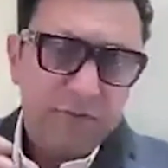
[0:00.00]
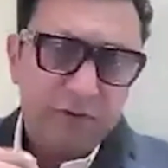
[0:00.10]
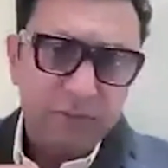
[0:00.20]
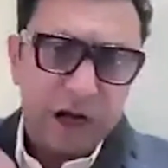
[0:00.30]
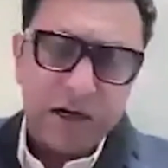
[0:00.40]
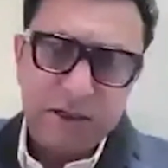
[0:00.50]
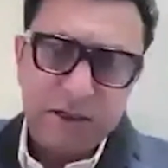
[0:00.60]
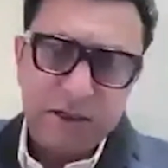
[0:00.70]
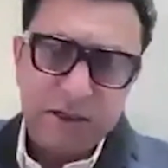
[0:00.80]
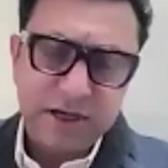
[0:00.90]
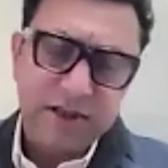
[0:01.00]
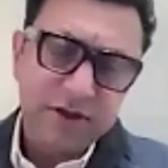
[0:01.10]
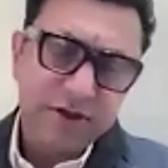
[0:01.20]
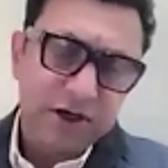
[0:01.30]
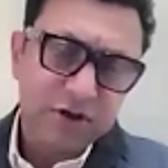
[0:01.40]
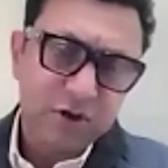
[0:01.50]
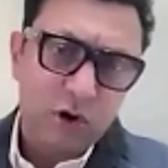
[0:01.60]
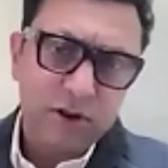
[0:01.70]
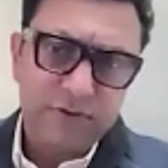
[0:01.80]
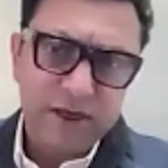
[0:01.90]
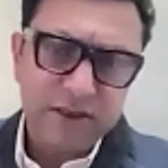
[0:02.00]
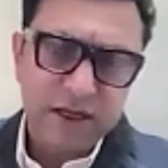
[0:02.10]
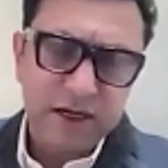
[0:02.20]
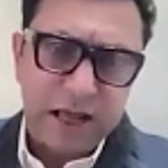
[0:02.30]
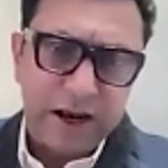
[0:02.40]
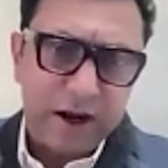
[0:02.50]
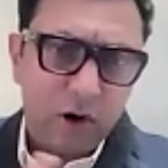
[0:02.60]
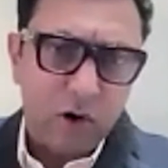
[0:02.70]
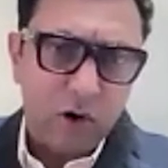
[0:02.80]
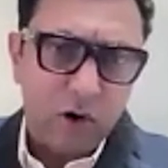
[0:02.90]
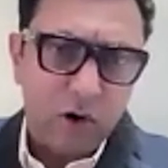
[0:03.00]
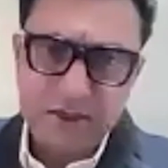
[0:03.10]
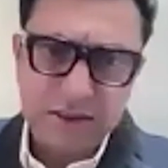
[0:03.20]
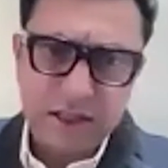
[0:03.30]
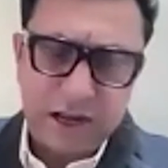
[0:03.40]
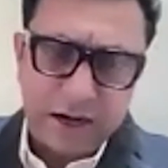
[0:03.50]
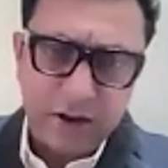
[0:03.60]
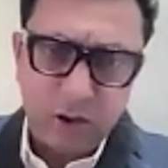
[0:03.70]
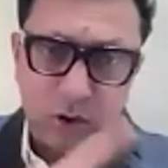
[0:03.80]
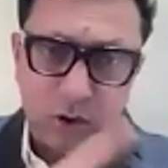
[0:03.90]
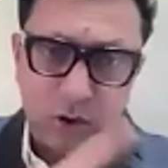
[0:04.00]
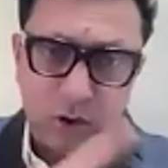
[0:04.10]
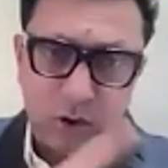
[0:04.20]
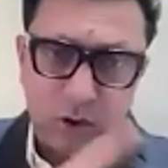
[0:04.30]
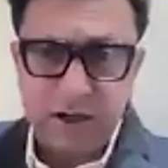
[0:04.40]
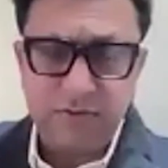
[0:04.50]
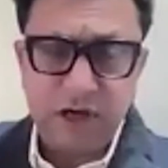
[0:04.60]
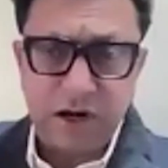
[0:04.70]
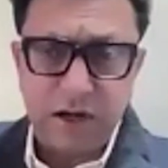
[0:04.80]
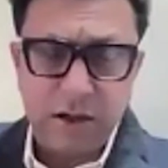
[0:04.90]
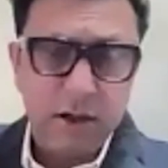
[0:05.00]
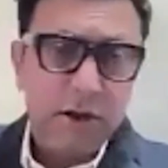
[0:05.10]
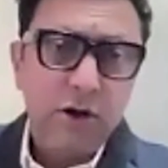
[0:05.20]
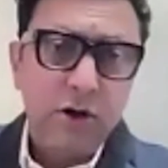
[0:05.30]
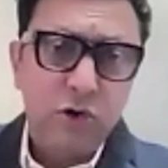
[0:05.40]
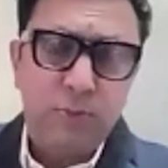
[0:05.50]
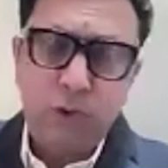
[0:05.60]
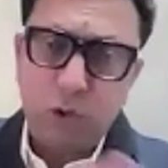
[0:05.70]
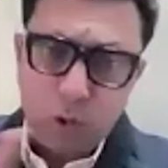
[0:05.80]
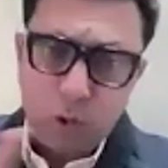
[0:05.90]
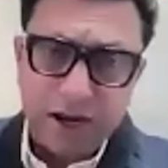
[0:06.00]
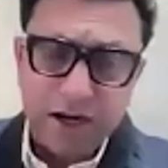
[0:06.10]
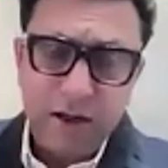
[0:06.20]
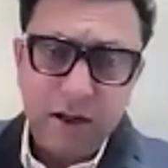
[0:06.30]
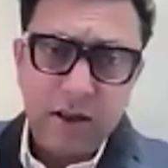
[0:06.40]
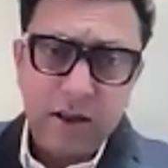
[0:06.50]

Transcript: from the arteries inside the chest or the veins in leg or arteries in the hand to create an alternative channel to provide